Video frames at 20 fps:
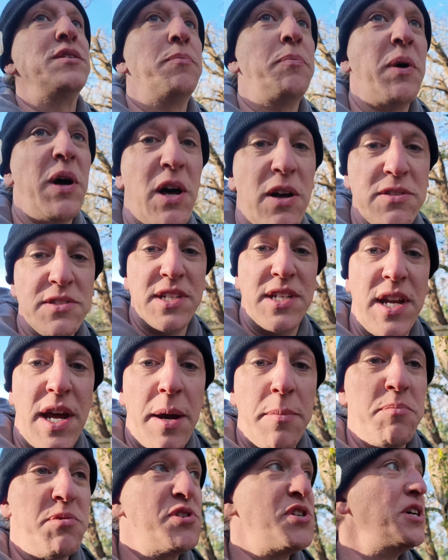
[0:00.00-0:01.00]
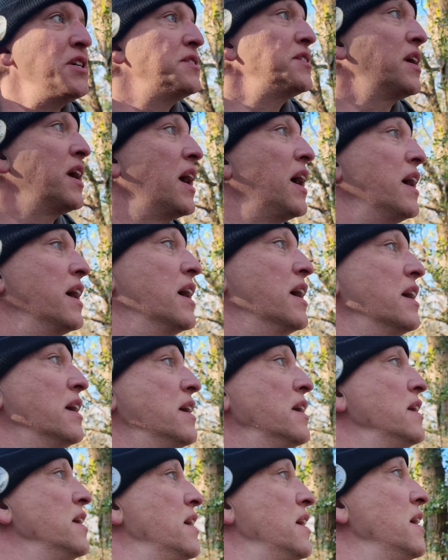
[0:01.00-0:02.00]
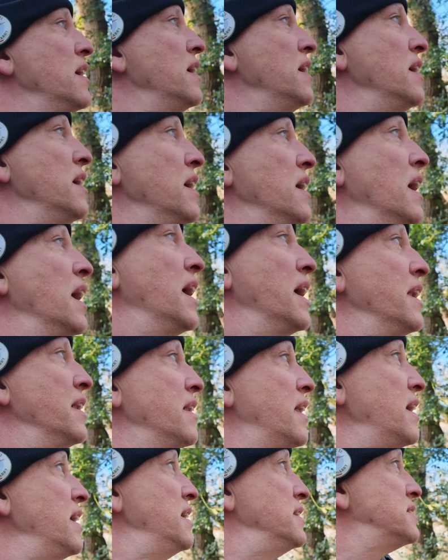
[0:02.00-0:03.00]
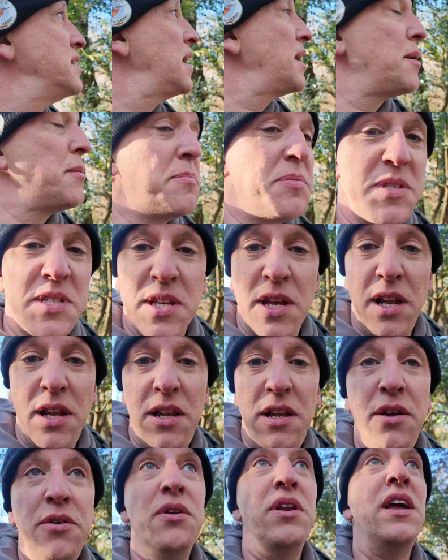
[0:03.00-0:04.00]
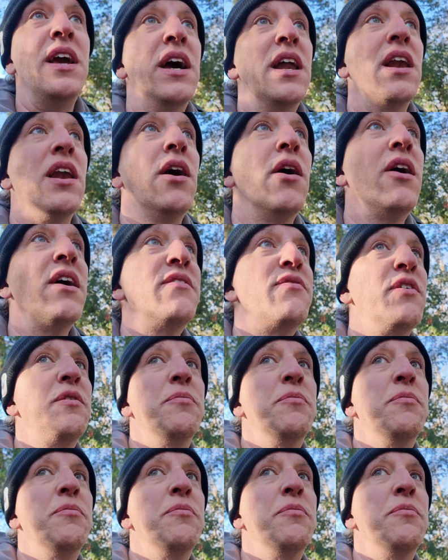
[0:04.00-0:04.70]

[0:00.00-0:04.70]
I parked in Hampshire to get here, and it's absolutely alive